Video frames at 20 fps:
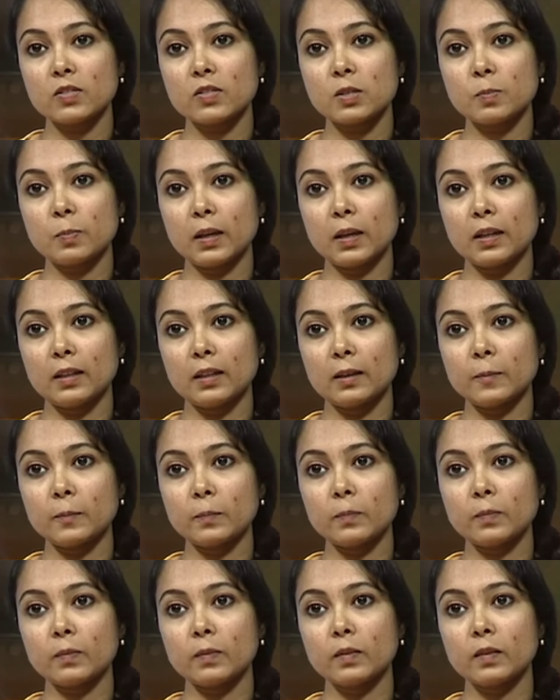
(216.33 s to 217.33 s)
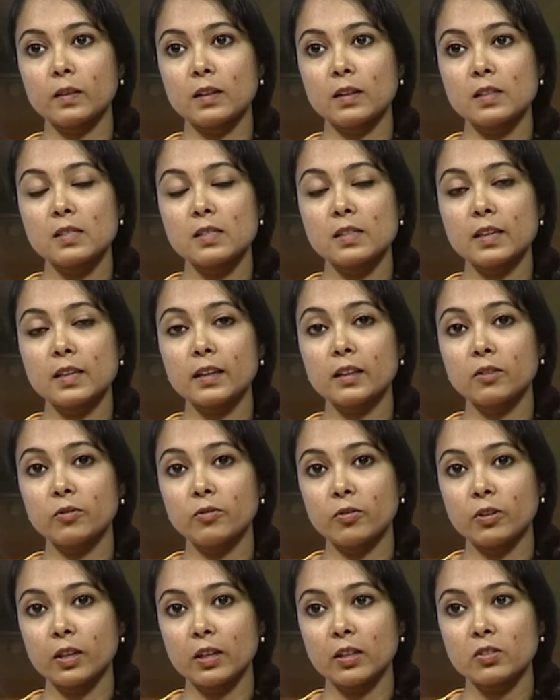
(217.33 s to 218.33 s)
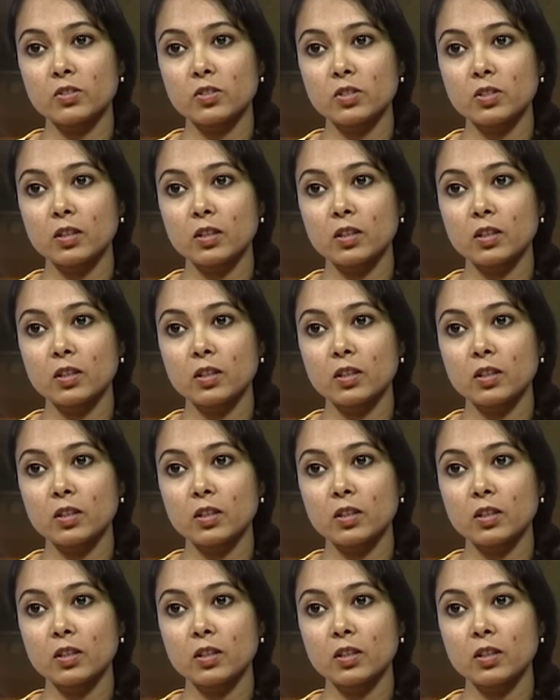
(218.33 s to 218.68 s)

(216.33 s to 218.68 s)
spelling is that in French,